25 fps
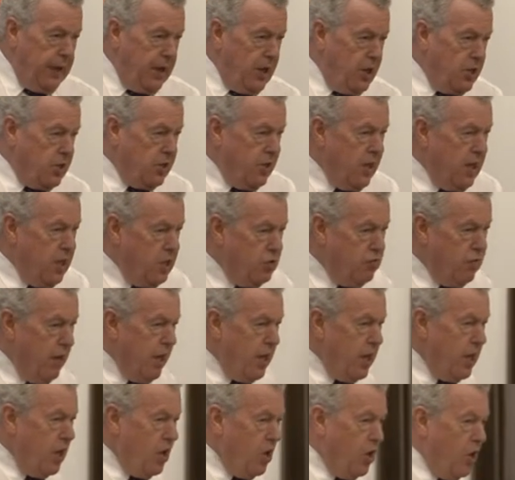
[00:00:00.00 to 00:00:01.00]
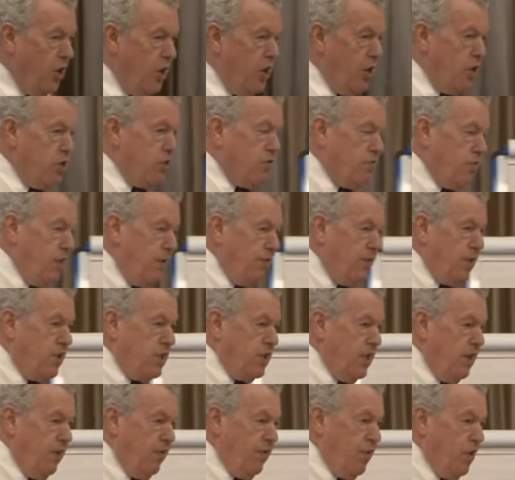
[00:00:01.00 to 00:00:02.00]
So he's running on a
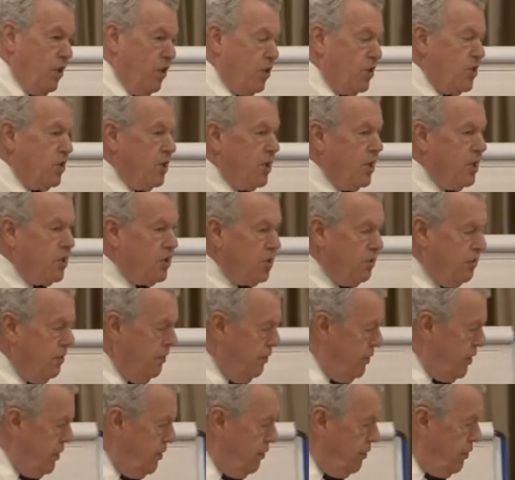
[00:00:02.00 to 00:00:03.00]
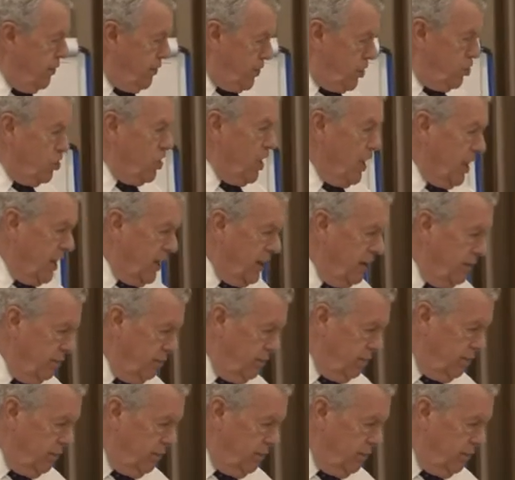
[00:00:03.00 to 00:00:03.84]
derivative, an oxidized derivative of adrenaline,